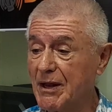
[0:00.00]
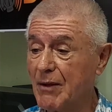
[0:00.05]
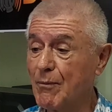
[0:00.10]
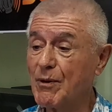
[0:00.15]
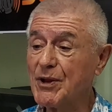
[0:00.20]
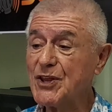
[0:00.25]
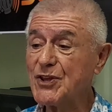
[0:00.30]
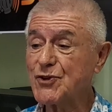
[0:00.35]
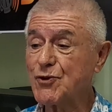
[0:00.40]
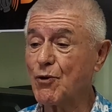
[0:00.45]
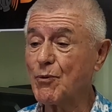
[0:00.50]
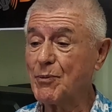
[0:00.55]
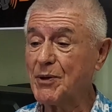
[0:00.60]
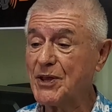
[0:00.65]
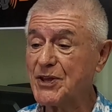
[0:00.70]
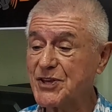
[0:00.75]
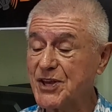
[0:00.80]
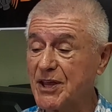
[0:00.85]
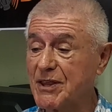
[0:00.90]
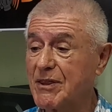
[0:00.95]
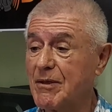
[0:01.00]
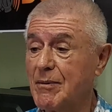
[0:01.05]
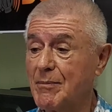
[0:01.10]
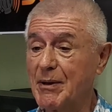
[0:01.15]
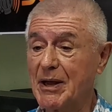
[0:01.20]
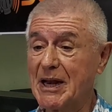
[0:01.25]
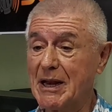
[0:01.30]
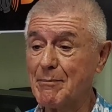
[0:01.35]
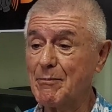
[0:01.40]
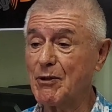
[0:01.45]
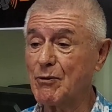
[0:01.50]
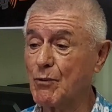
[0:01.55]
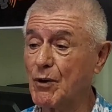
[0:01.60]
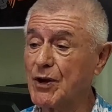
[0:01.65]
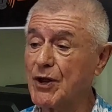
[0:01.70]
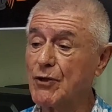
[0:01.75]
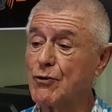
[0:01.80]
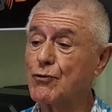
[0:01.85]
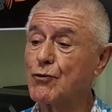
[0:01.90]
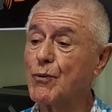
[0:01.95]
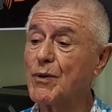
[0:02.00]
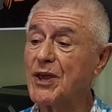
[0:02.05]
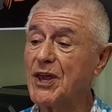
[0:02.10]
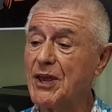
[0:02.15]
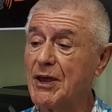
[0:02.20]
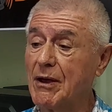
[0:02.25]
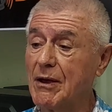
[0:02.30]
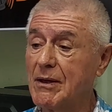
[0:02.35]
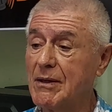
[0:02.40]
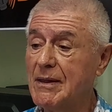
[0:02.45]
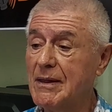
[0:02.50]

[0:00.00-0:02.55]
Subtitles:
And when he saw me, he said, "Clément, what are you doing here?"